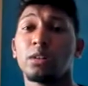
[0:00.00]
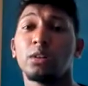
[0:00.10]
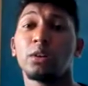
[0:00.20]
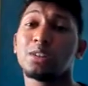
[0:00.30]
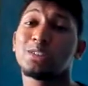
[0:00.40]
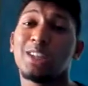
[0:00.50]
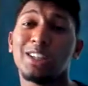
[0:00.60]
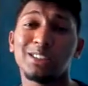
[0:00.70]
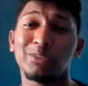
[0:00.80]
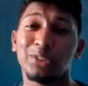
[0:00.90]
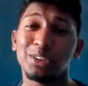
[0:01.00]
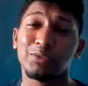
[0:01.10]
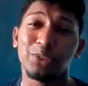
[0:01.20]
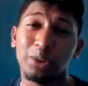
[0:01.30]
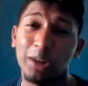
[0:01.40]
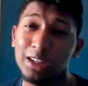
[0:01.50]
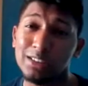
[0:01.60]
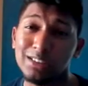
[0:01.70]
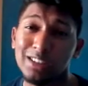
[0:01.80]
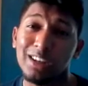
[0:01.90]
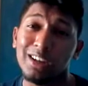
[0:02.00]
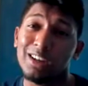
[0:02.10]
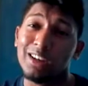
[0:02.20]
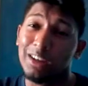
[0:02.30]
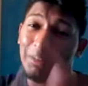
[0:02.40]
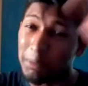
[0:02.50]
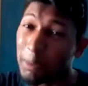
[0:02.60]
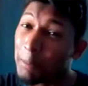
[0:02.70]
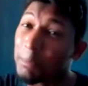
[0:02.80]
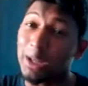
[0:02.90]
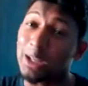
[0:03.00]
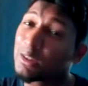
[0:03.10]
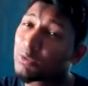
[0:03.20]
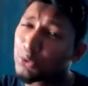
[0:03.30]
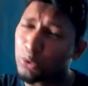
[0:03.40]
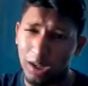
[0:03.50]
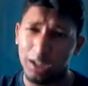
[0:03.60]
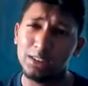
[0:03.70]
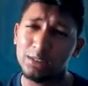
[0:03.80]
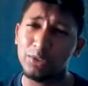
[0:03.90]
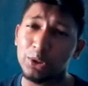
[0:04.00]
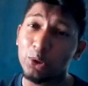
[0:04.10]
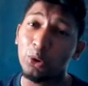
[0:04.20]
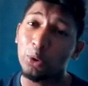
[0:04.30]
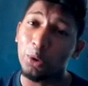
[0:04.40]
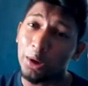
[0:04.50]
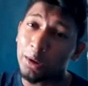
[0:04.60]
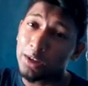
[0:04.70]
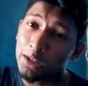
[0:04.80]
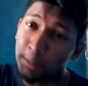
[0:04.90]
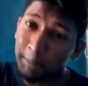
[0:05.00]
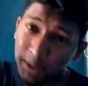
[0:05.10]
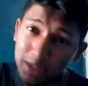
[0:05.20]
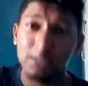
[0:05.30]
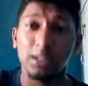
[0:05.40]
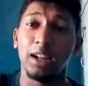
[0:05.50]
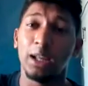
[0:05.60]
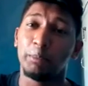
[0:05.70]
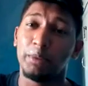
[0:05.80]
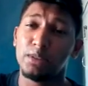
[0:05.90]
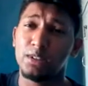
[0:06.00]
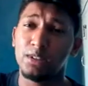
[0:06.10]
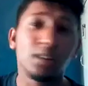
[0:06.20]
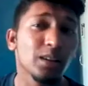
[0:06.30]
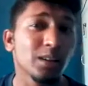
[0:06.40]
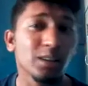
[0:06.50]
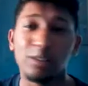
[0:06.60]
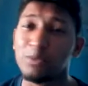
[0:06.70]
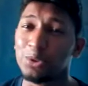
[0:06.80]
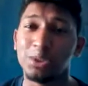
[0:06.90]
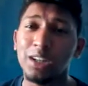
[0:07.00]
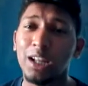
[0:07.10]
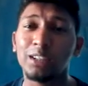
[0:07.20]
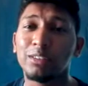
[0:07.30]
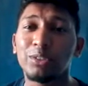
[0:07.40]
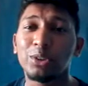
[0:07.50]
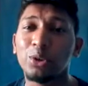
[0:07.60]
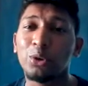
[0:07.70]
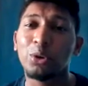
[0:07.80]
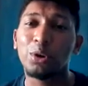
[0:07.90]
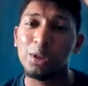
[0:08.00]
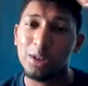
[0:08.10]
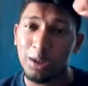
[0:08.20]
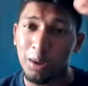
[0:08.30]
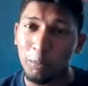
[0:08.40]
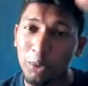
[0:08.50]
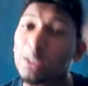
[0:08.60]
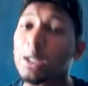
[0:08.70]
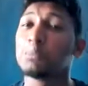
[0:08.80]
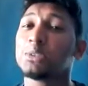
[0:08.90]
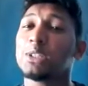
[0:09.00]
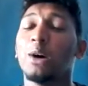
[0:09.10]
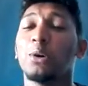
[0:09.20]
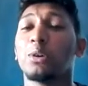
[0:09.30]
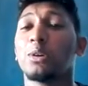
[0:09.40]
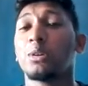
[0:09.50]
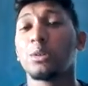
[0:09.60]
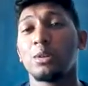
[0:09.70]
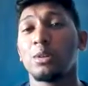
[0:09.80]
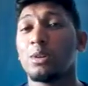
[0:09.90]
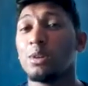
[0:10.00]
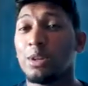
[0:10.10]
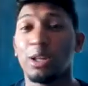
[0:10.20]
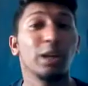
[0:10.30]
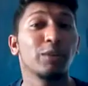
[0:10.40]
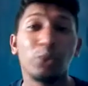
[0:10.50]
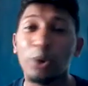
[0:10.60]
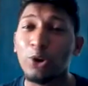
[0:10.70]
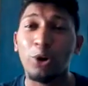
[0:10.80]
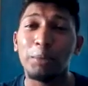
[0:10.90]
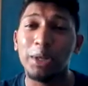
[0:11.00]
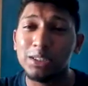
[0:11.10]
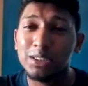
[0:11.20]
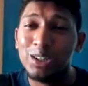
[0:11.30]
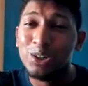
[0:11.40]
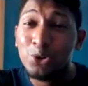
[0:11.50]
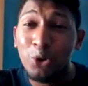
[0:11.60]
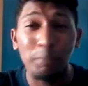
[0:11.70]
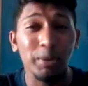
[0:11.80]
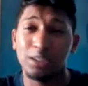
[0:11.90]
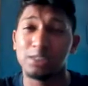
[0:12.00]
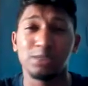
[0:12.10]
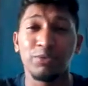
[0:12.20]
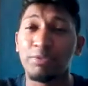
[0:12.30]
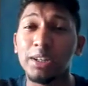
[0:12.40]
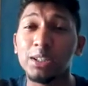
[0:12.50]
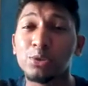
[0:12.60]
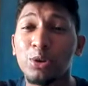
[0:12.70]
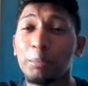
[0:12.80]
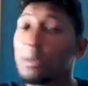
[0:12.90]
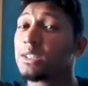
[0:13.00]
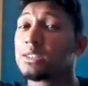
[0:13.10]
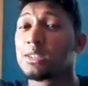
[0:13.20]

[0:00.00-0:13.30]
okay so that's it for this video guys remember if you like this video press the like button if you didn't like the video put a thumbs down if you want to comment comment is free to comment